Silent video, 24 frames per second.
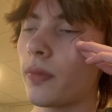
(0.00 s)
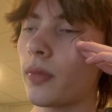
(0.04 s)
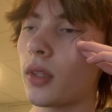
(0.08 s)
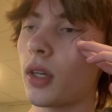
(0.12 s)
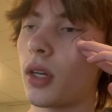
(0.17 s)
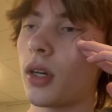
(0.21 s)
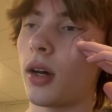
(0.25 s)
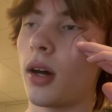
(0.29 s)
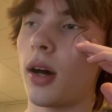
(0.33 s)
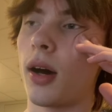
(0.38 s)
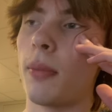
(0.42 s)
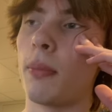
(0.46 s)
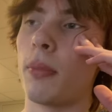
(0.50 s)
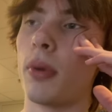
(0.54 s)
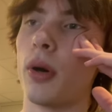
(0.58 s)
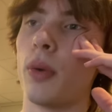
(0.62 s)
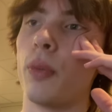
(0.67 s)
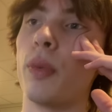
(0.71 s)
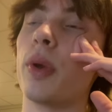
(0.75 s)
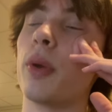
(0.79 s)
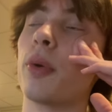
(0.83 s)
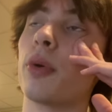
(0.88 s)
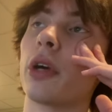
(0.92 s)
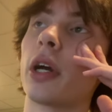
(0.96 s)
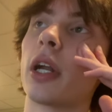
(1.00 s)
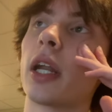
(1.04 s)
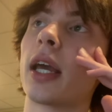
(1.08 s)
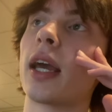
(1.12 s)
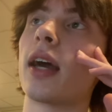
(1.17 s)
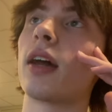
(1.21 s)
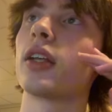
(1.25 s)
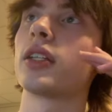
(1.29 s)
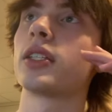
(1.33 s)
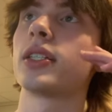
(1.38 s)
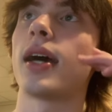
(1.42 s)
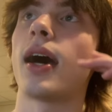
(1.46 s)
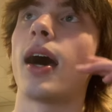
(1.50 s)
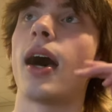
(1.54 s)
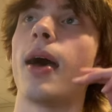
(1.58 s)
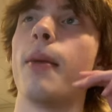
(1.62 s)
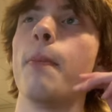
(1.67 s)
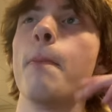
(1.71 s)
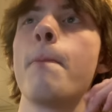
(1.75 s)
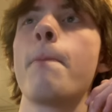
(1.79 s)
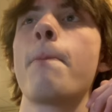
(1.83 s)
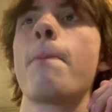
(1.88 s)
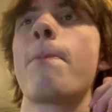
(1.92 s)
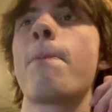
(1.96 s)
But we were running out of
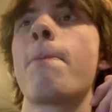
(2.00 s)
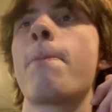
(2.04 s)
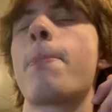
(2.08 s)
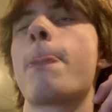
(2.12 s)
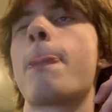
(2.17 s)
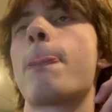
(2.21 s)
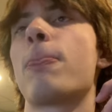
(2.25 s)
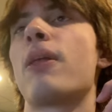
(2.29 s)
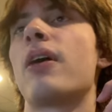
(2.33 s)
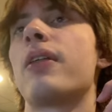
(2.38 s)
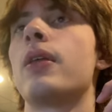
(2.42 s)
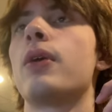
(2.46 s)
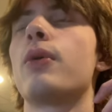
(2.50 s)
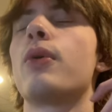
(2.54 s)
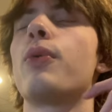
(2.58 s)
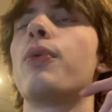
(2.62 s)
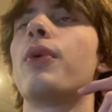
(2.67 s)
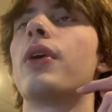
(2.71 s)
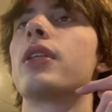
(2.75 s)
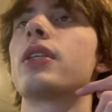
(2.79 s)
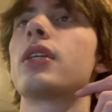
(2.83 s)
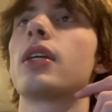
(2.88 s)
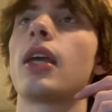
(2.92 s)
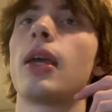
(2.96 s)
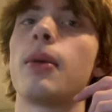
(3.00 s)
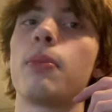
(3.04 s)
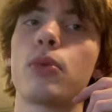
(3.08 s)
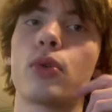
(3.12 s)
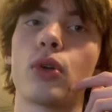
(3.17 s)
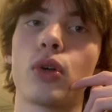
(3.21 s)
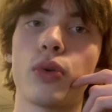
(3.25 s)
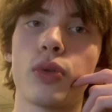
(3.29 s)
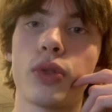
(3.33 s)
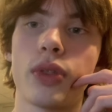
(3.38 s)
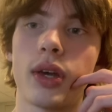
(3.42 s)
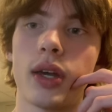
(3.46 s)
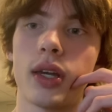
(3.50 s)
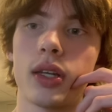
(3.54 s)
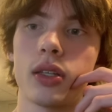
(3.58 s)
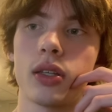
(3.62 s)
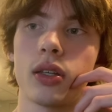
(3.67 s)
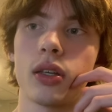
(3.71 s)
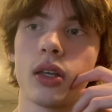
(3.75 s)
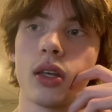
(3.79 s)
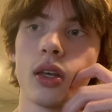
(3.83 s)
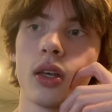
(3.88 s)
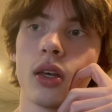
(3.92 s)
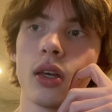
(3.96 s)
time. I think we went into game 3 with
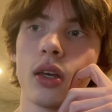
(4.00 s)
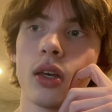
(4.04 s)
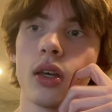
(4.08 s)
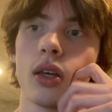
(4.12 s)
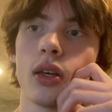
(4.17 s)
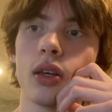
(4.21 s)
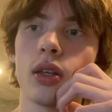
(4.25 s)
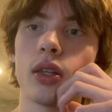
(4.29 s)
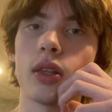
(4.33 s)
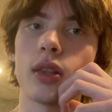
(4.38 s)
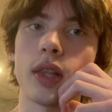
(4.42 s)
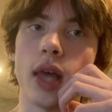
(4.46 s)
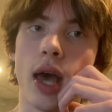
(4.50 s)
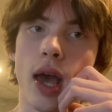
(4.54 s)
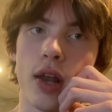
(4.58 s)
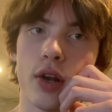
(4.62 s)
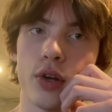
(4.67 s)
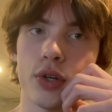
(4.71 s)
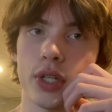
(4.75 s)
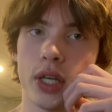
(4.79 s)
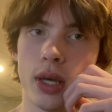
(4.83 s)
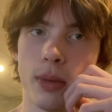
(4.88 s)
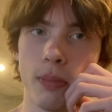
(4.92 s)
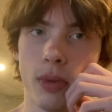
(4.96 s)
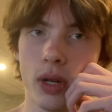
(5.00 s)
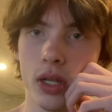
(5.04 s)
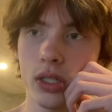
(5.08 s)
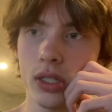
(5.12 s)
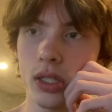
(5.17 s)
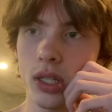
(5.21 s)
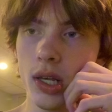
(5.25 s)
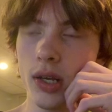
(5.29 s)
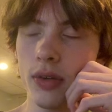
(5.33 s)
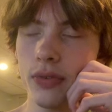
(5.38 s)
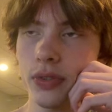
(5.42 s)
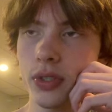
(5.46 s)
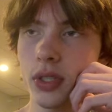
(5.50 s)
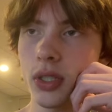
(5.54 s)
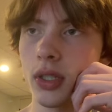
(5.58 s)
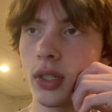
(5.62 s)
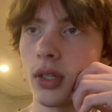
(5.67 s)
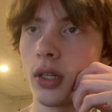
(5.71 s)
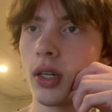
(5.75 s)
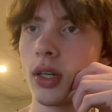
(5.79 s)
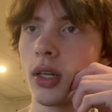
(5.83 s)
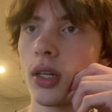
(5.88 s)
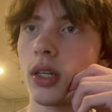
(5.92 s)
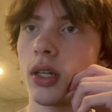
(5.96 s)
9 or 10 minutes left.
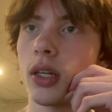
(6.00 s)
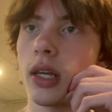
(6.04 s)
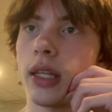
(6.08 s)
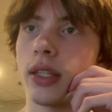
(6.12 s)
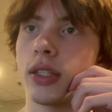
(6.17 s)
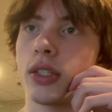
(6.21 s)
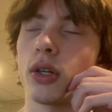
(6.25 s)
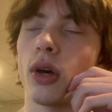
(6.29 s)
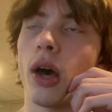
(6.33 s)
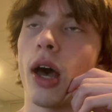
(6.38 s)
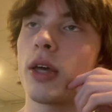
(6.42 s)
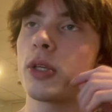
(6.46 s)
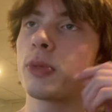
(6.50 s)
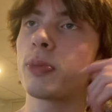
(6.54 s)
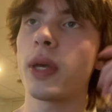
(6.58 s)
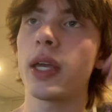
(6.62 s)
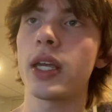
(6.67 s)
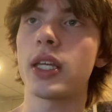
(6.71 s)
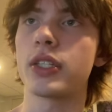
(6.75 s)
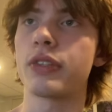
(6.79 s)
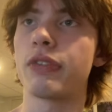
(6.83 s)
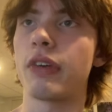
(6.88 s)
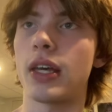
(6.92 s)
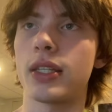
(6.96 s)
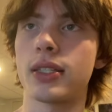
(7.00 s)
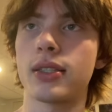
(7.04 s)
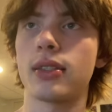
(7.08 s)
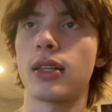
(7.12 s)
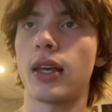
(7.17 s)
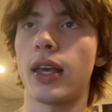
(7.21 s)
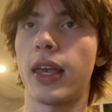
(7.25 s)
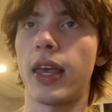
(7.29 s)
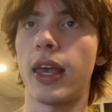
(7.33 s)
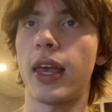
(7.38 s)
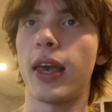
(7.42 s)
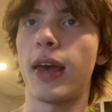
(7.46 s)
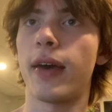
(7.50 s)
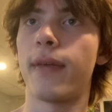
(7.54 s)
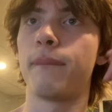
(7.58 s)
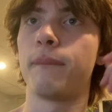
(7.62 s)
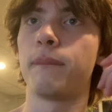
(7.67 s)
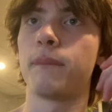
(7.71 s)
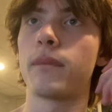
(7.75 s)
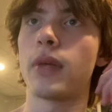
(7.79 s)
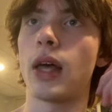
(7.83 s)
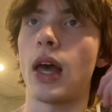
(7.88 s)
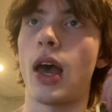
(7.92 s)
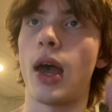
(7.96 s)
And so I was playing as fast as I can.
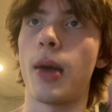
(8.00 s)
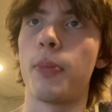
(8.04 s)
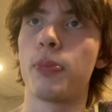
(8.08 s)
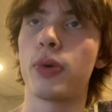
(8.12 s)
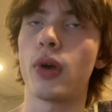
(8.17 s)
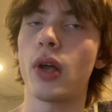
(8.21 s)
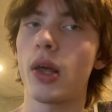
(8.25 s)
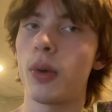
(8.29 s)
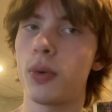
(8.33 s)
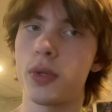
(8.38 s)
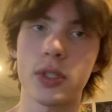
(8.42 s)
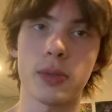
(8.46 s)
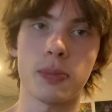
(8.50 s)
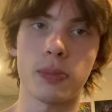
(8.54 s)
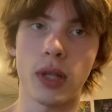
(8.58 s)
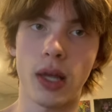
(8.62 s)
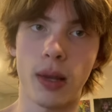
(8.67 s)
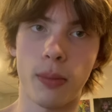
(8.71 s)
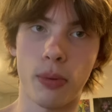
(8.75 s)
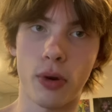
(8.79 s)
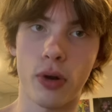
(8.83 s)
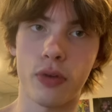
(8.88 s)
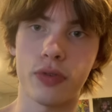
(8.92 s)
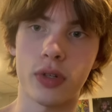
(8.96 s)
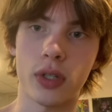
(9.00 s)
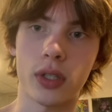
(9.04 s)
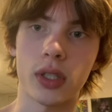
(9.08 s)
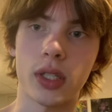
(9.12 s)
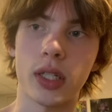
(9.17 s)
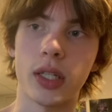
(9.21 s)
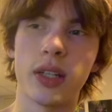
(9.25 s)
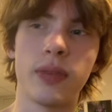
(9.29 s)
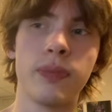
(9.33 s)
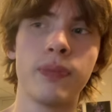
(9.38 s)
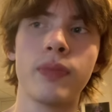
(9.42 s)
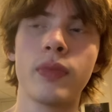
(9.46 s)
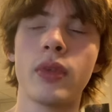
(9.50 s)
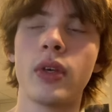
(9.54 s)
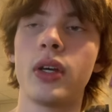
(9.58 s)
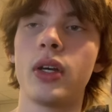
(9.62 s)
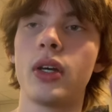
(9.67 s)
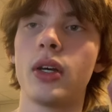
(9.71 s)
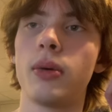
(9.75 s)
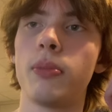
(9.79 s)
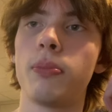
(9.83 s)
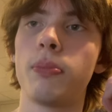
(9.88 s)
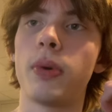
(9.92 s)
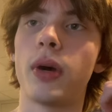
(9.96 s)
I probably wasn't playing perfectly,
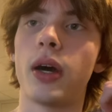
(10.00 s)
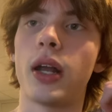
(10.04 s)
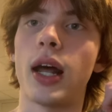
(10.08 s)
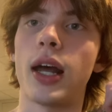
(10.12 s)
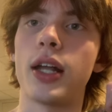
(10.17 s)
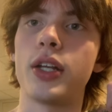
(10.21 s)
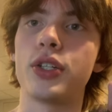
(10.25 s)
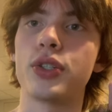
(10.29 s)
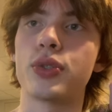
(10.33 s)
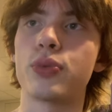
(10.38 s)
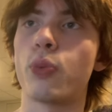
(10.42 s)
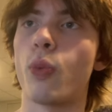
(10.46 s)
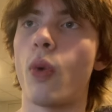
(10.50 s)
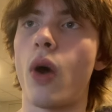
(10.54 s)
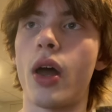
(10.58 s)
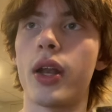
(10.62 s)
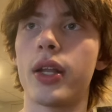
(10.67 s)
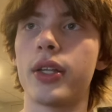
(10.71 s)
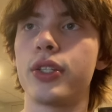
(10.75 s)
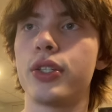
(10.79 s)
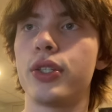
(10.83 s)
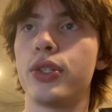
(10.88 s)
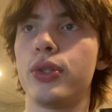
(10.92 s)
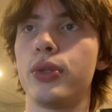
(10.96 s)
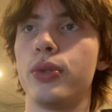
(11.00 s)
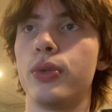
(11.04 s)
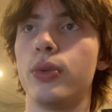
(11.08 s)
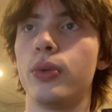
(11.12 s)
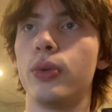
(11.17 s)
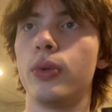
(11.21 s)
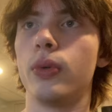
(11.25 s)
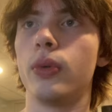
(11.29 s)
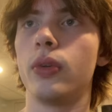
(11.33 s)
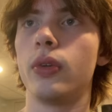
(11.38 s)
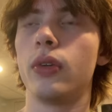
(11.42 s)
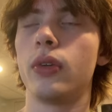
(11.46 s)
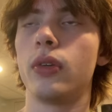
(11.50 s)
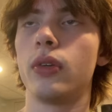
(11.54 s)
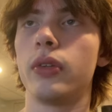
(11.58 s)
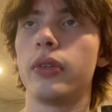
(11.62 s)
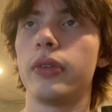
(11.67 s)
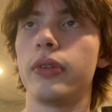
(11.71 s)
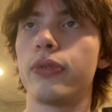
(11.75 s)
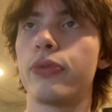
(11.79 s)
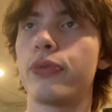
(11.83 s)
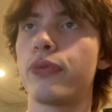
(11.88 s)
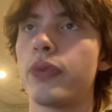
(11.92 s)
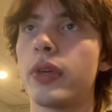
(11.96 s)
but I just wanted to
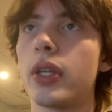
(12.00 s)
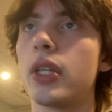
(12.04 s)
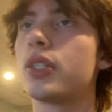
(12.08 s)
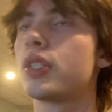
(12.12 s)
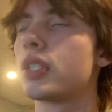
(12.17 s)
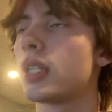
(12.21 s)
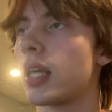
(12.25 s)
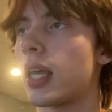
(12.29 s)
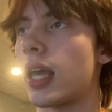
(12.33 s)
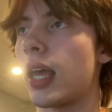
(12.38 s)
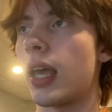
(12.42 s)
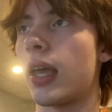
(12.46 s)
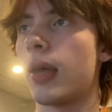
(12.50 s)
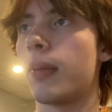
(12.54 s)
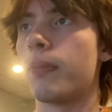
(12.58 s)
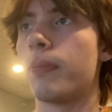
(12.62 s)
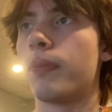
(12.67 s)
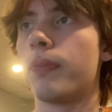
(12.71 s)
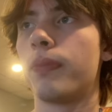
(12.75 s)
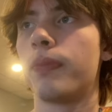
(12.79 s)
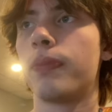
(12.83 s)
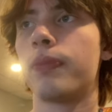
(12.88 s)
finish the game.